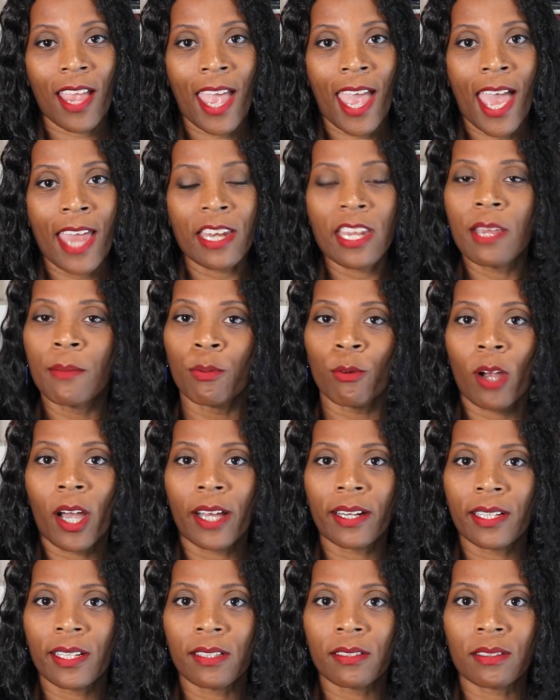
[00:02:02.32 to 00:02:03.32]
and he
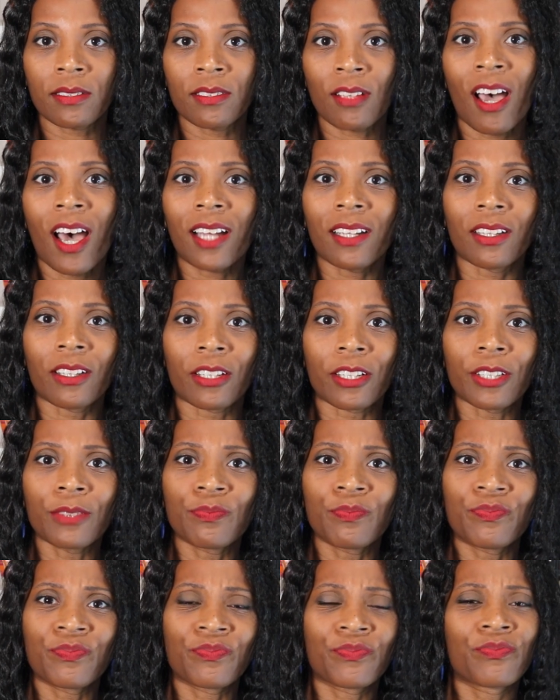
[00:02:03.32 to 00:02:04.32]
brought his
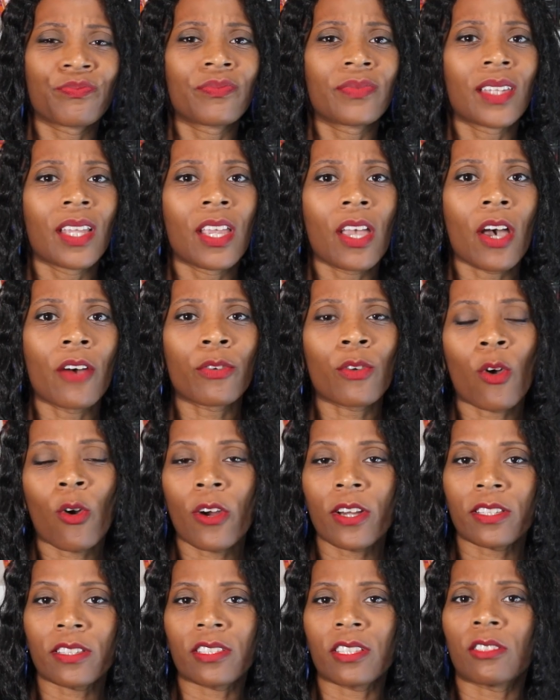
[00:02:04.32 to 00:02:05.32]
toddler, of
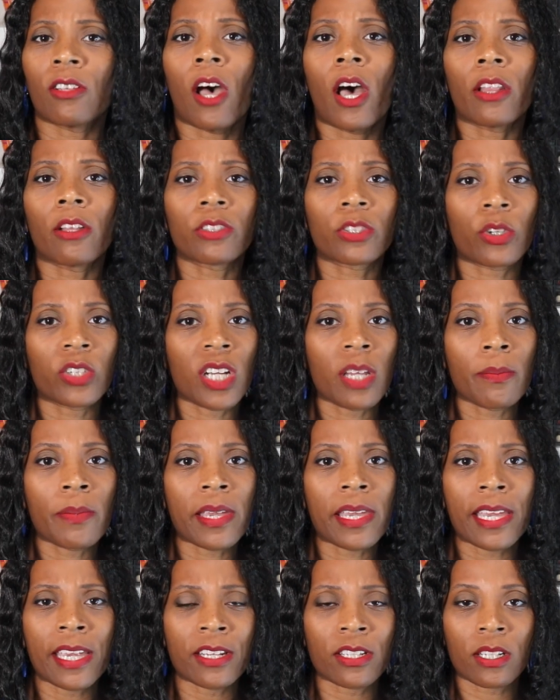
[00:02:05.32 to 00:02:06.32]
course, the toddler's going to
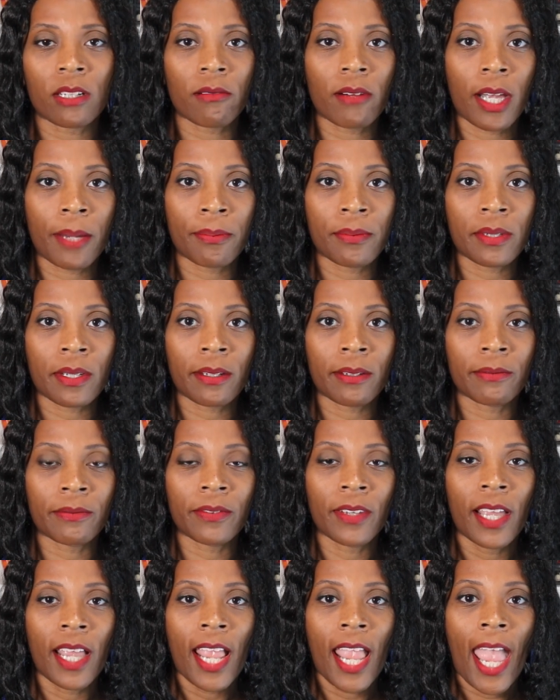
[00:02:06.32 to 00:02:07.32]
be
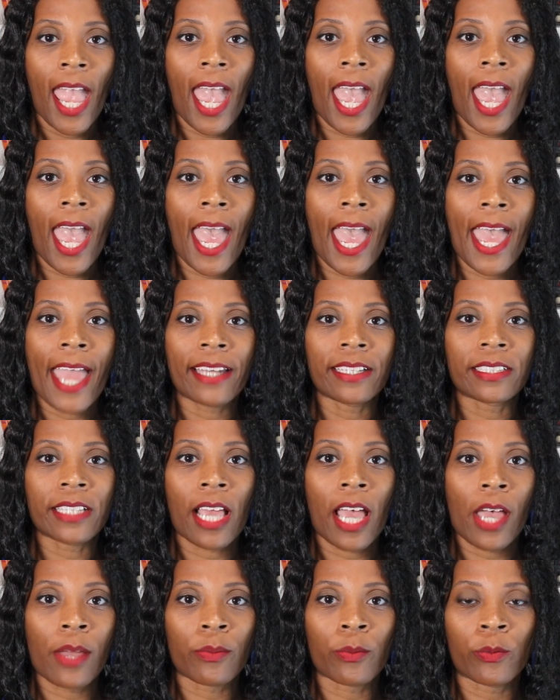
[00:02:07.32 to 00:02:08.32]
interruptive. And
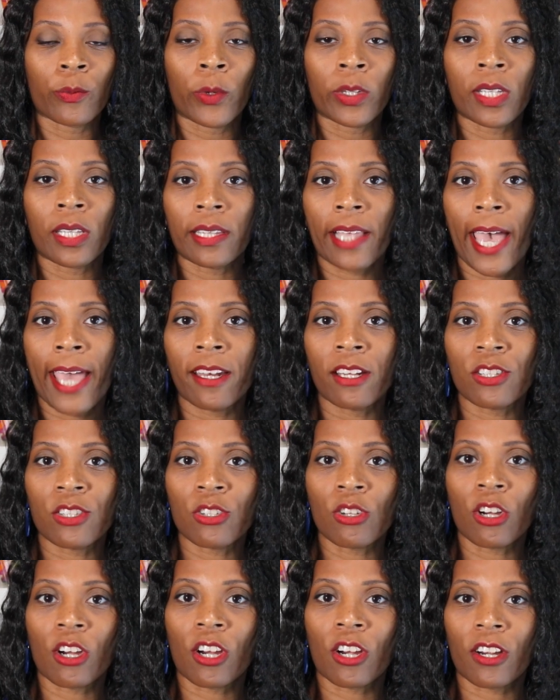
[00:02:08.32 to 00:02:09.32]
when the
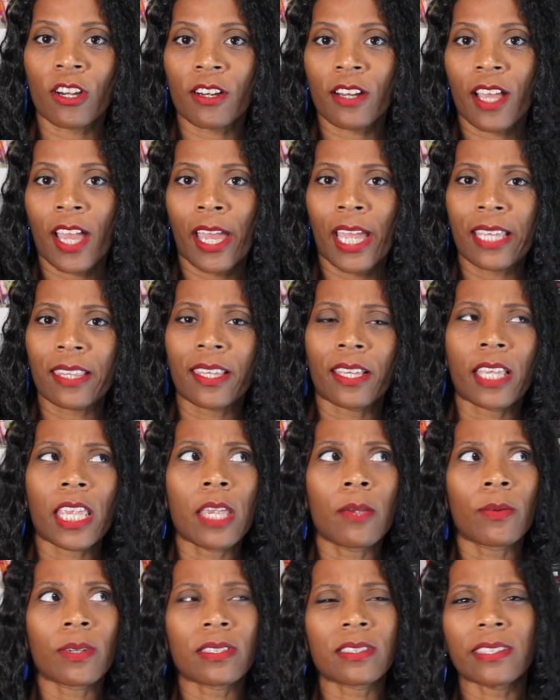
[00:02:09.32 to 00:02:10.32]
Lannister, I think
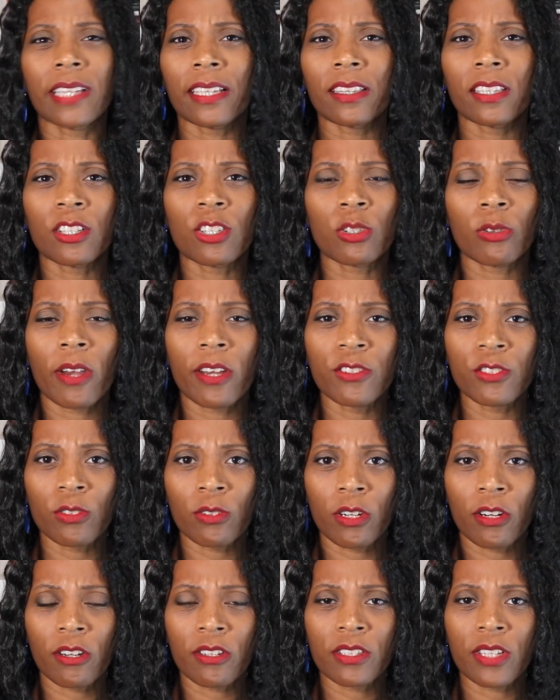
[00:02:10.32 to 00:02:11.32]
he was like the
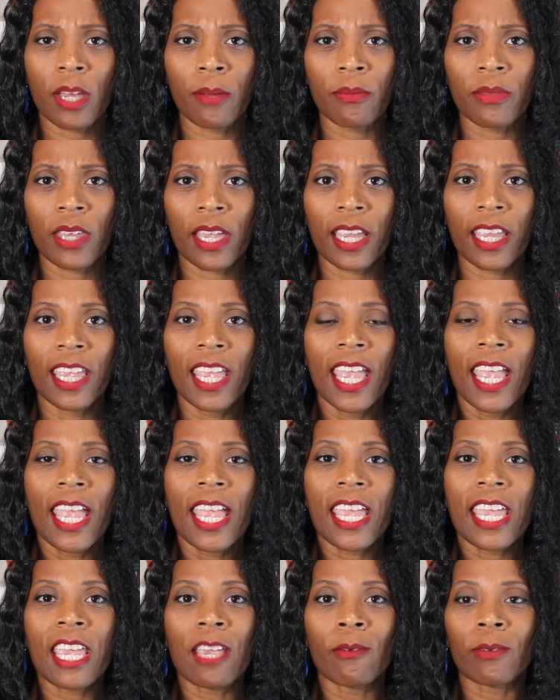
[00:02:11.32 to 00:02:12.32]
treasurer or something,
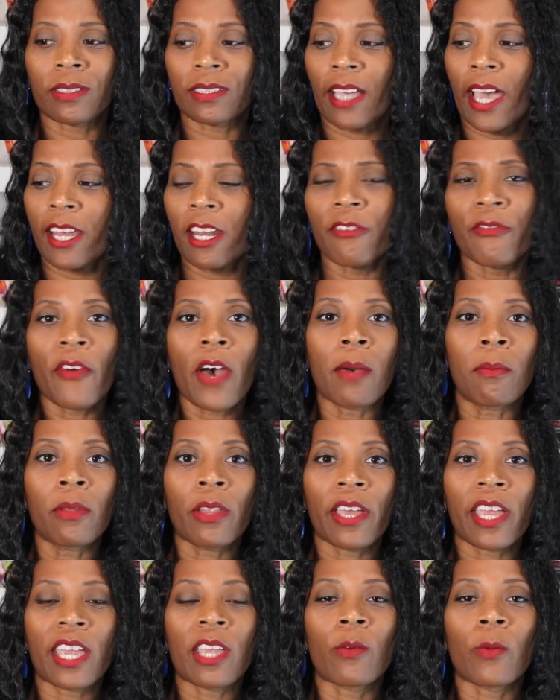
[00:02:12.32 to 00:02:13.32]
he was kind of
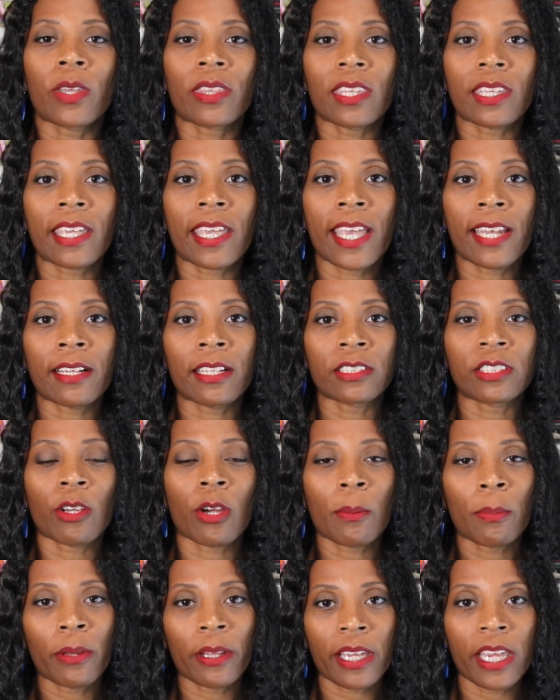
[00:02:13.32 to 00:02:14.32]
fumbling with the kid because
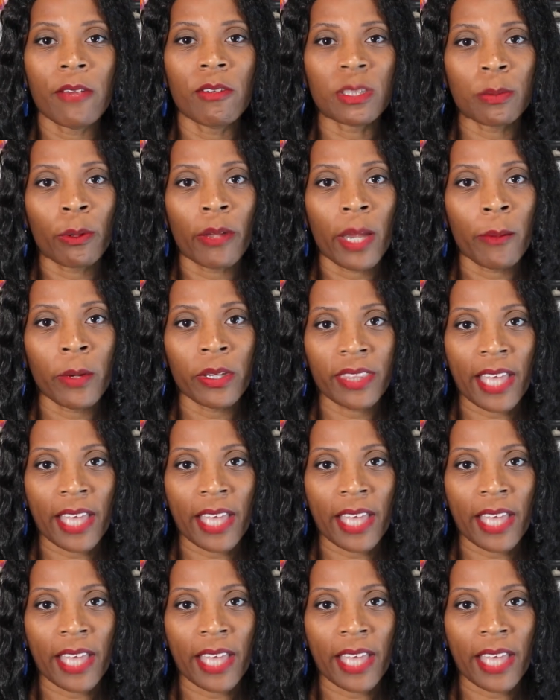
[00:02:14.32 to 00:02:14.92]
he was playing with